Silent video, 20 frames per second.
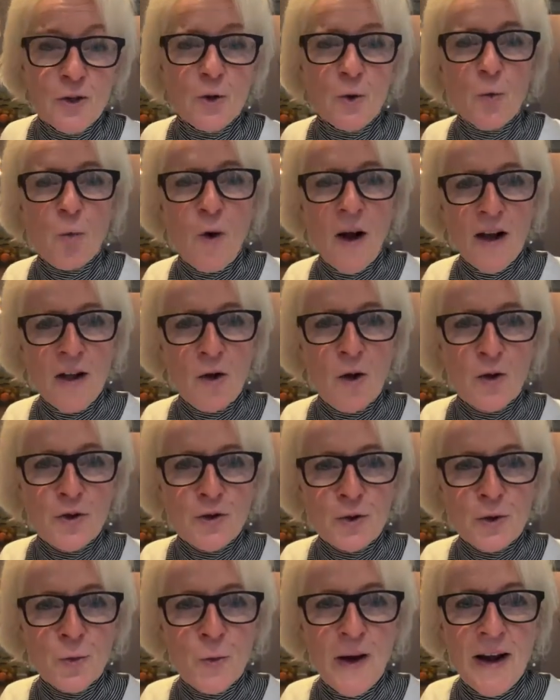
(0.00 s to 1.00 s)
You're well
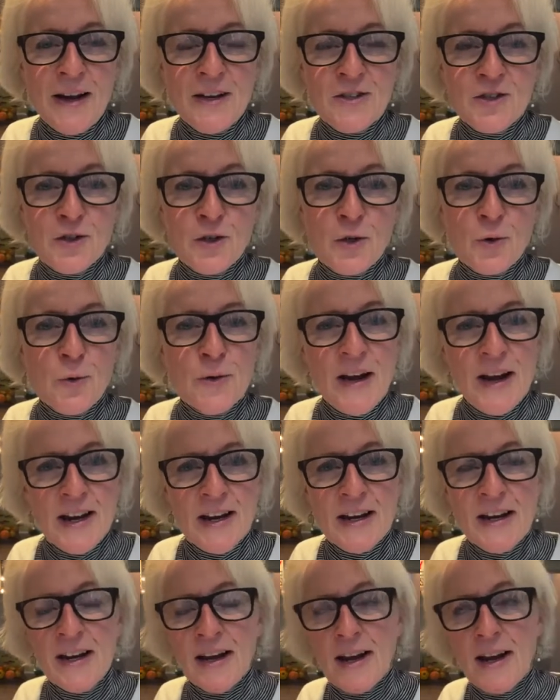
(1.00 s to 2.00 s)
on your way to
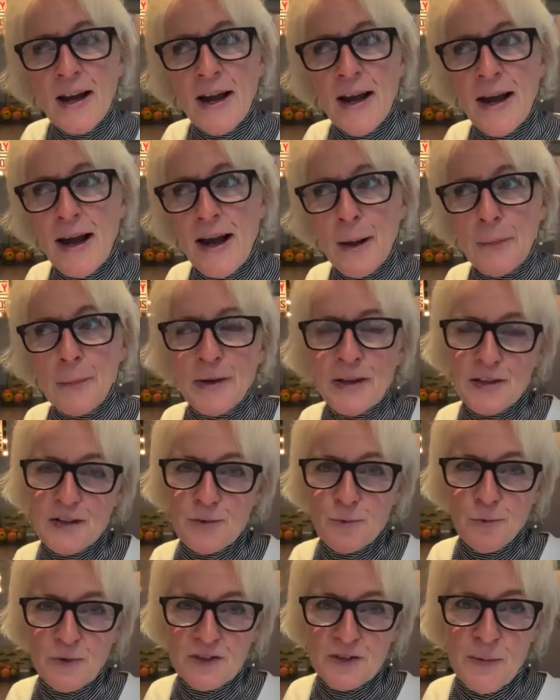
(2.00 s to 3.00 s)
creating a
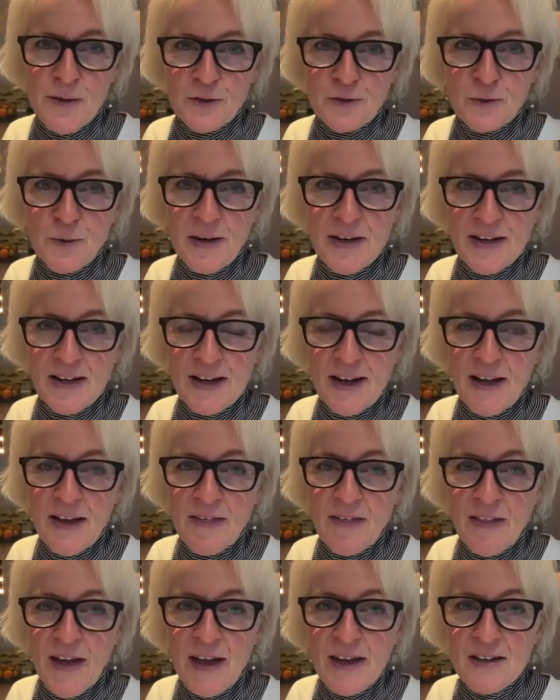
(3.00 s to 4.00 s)
habit with smell training.
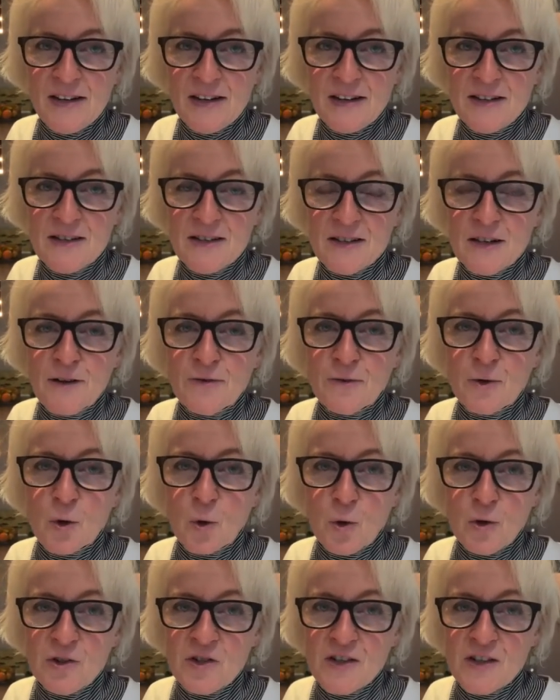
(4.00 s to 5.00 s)
And that is, of
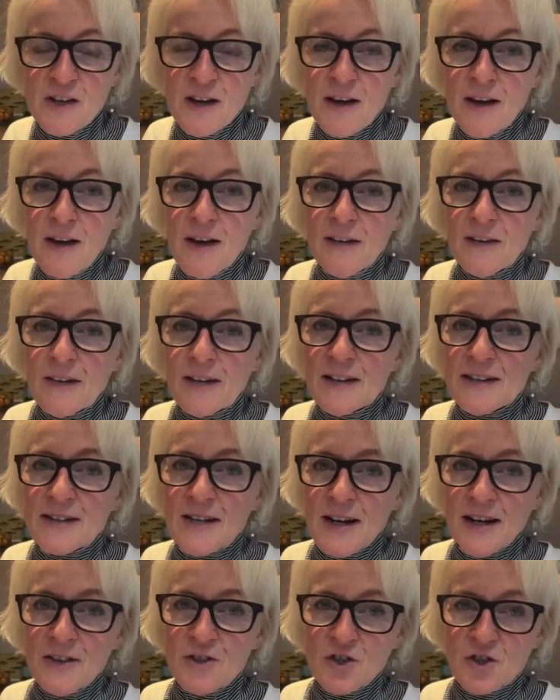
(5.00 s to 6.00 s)
course, the
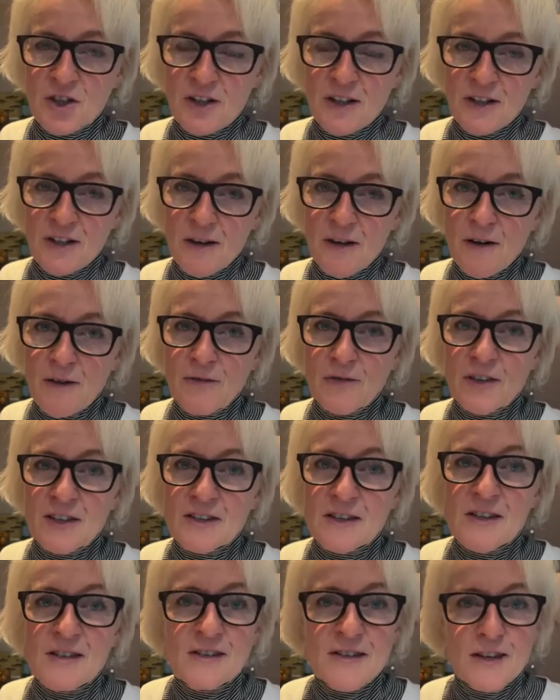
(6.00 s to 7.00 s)
intention of
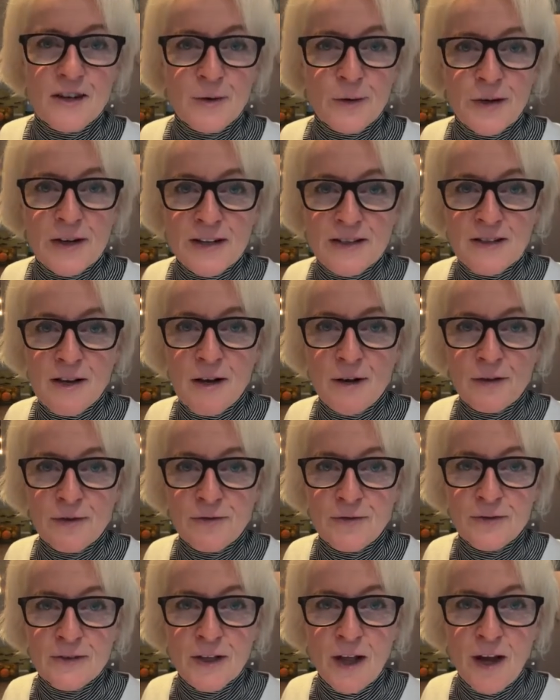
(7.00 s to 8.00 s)
this series
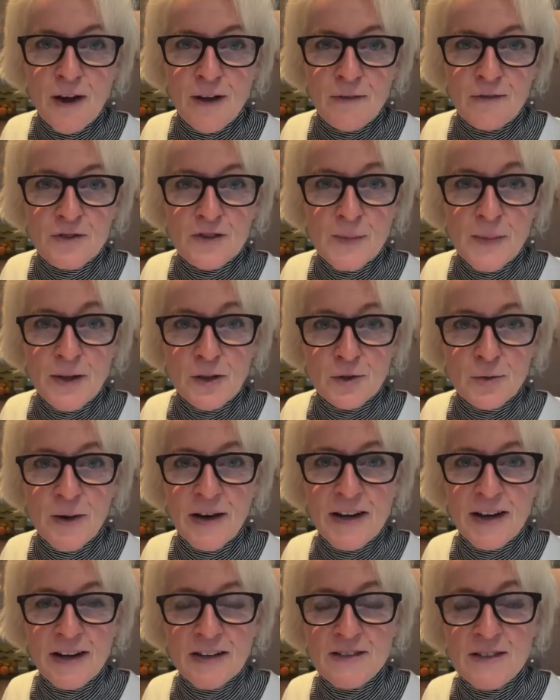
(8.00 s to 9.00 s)
of live smell
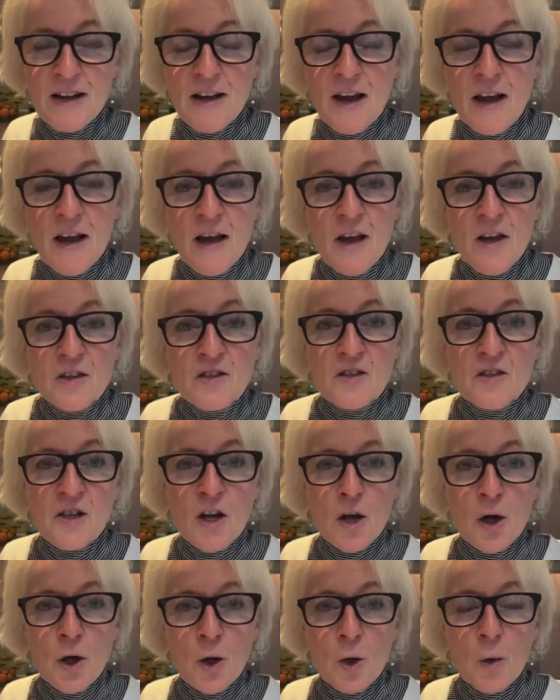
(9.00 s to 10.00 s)
trainings.
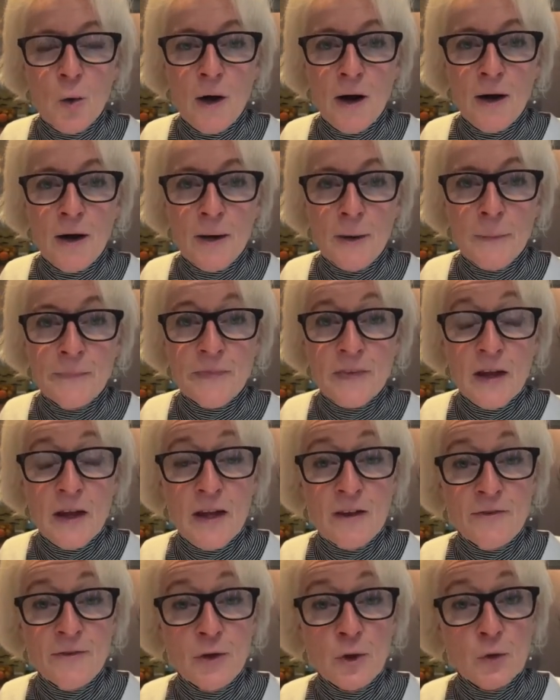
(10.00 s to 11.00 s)
So
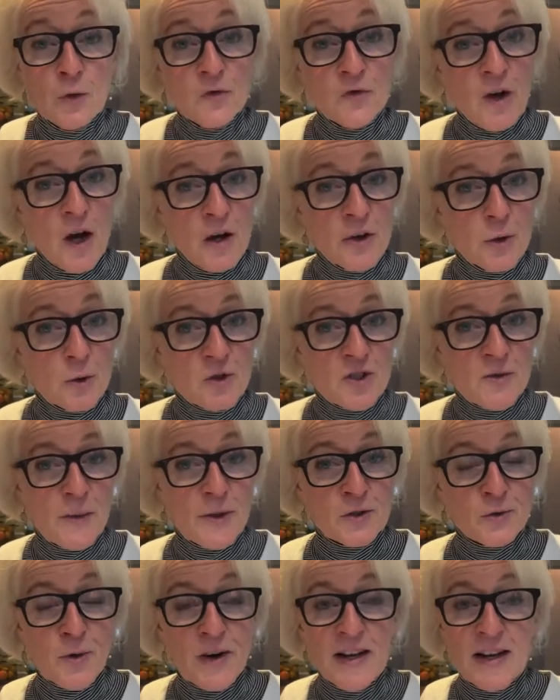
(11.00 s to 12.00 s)
if you've got your
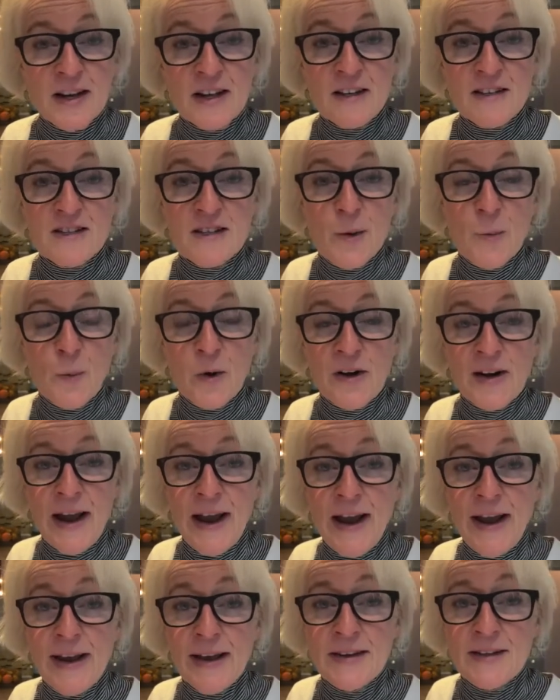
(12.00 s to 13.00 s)
smell training kit somewhere to
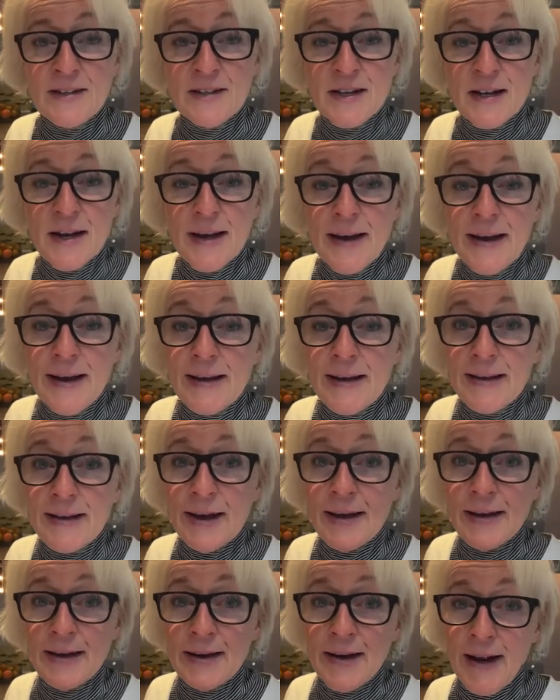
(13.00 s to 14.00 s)
hand,
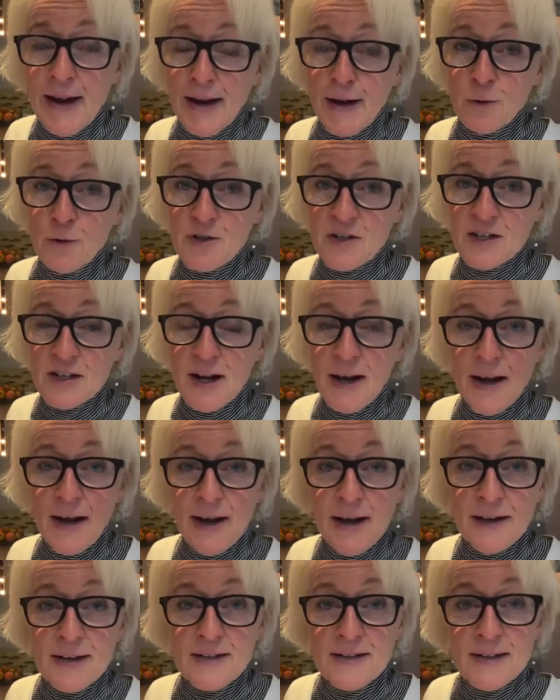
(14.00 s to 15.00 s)
get it out
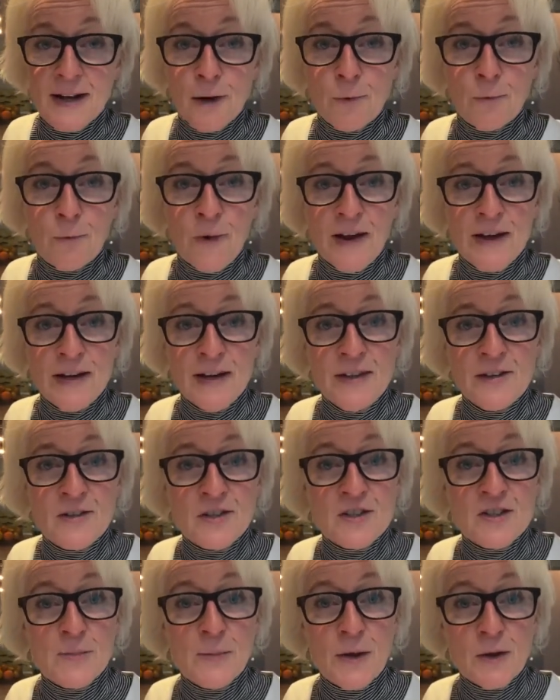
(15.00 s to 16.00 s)
and get ready
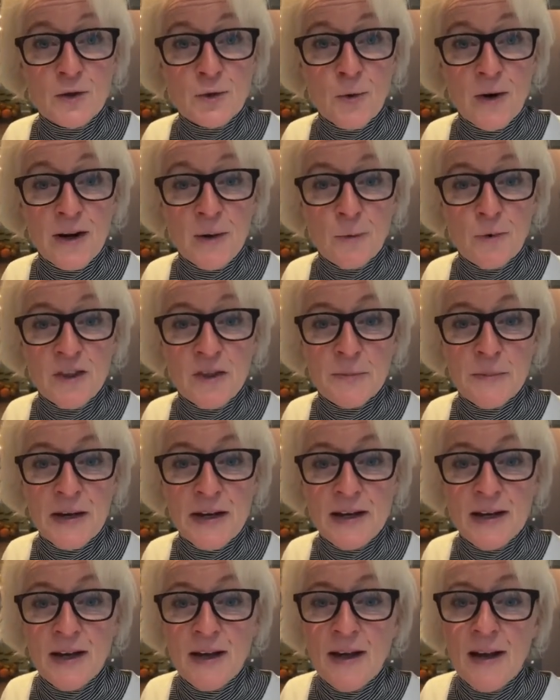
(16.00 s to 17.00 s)
to smell train with
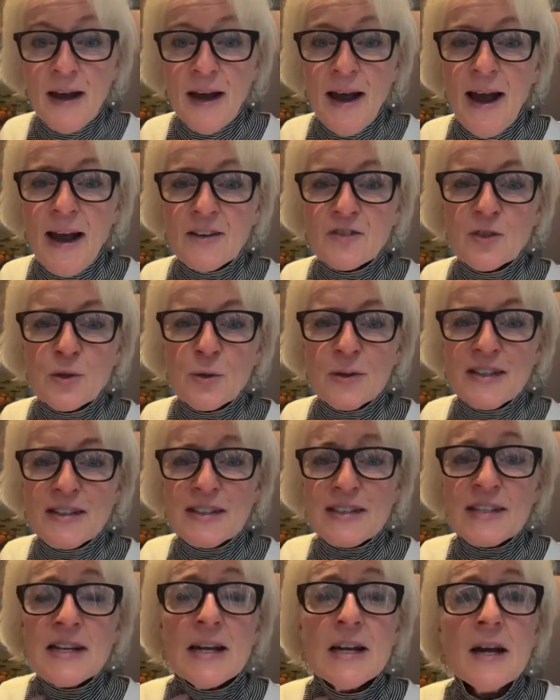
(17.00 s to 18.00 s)
me. As you can
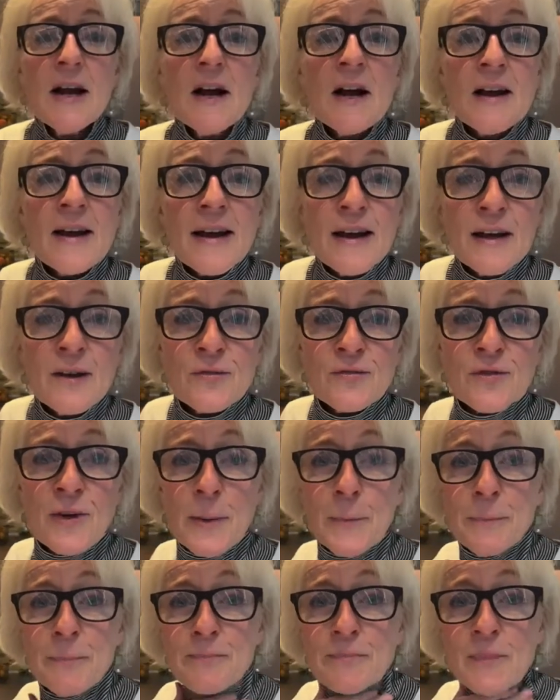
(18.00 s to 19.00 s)
see, I
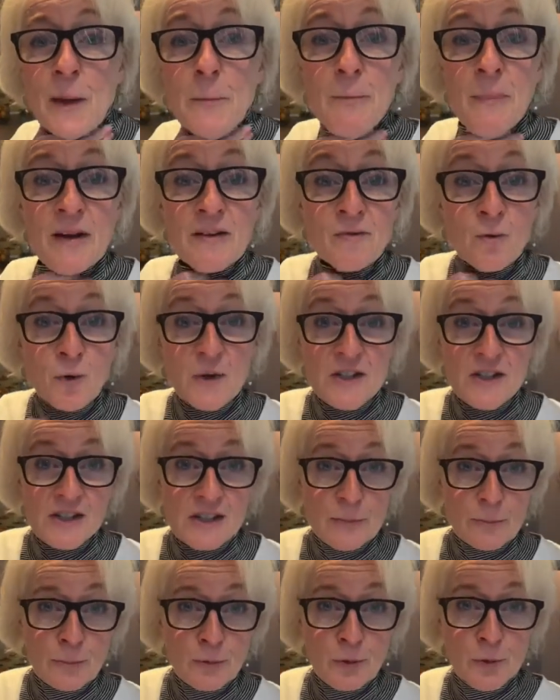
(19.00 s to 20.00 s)
have, my voice
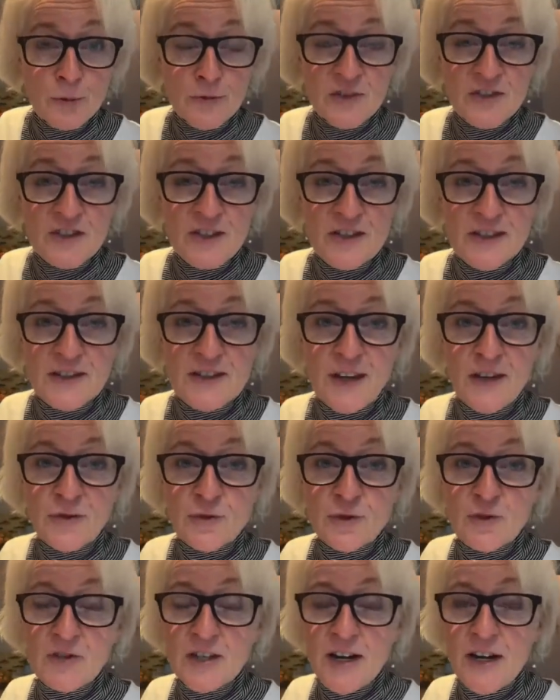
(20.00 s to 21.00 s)
has improved since
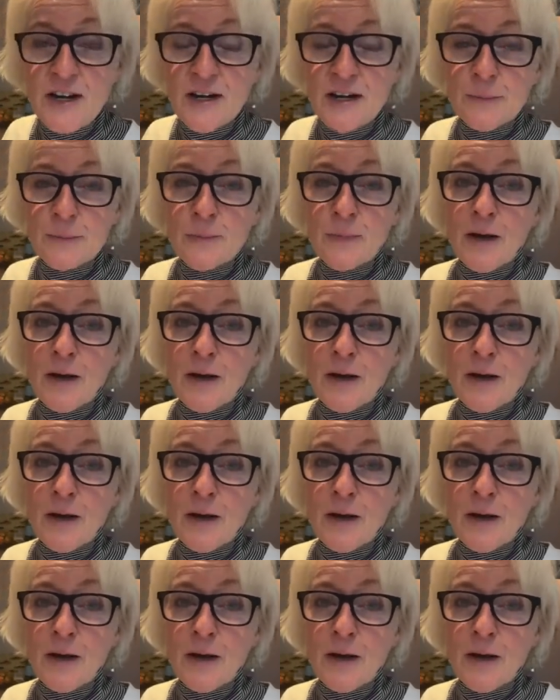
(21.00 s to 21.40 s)
yesterday.